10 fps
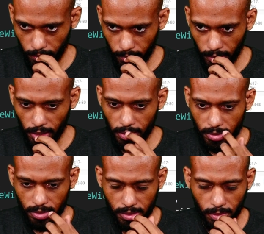Yeah, it's the
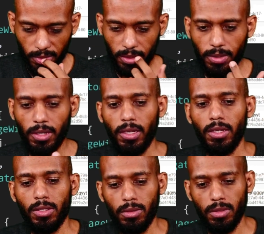same thing.
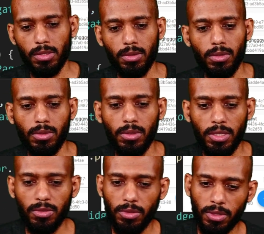So there's no need
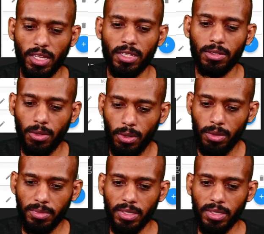for that column